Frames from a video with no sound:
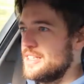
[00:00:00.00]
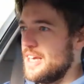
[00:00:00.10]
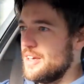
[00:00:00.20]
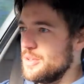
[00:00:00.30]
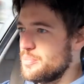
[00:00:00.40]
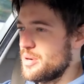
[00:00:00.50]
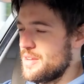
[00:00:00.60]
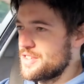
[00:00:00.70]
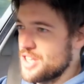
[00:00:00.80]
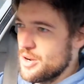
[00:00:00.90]
The
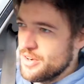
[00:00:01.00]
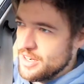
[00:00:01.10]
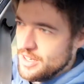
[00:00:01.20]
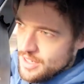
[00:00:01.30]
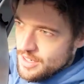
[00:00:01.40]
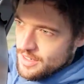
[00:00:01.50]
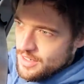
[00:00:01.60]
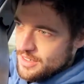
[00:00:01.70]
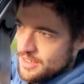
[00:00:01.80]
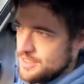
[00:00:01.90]
previous owner
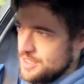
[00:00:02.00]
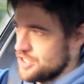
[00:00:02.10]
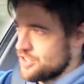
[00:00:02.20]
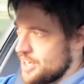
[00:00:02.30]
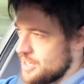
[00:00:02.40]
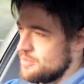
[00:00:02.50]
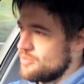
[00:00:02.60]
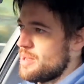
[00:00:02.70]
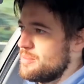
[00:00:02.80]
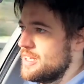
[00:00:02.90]
did try and
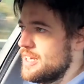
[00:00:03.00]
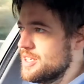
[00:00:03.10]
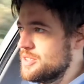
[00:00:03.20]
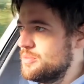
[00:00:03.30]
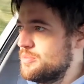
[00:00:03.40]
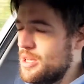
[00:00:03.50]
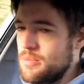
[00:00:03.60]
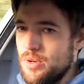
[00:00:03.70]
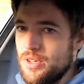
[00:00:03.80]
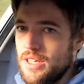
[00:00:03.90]
remedy that by
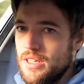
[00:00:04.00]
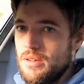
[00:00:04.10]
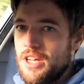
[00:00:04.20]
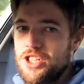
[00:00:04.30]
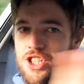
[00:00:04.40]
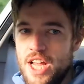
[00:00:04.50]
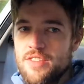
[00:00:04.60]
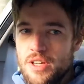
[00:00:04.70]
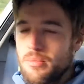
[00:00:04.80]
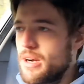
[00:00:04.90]
putting a
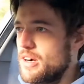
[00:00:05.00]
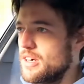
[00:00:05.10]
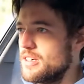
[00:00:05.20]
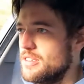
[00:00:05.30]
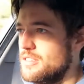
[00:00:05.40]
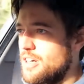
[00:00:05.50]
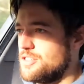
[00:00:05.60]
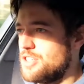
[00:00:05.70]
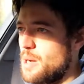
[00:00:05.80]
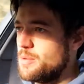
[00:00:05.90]
shaving mirror on
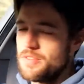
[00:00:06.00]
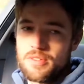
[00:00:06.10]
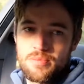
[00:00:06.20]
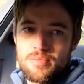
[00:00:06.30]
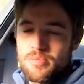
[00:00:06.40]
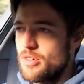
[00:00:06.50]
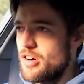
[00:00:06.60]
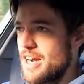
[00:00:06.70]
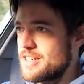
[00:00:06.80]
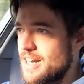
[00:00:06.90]
top of the
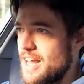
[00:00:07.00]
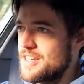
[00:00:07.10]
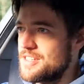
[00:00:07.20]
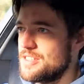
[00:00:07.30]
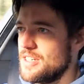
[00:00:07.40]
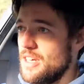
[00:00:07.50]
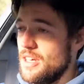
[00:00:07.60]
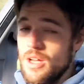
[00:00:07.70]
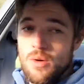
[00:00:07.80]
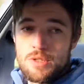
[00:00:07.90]
cracked glass,
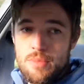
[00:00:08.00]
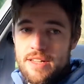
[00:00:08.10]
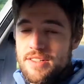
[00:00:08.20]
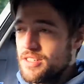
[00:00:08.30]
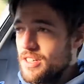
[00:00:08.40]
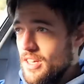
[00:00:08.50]
which meant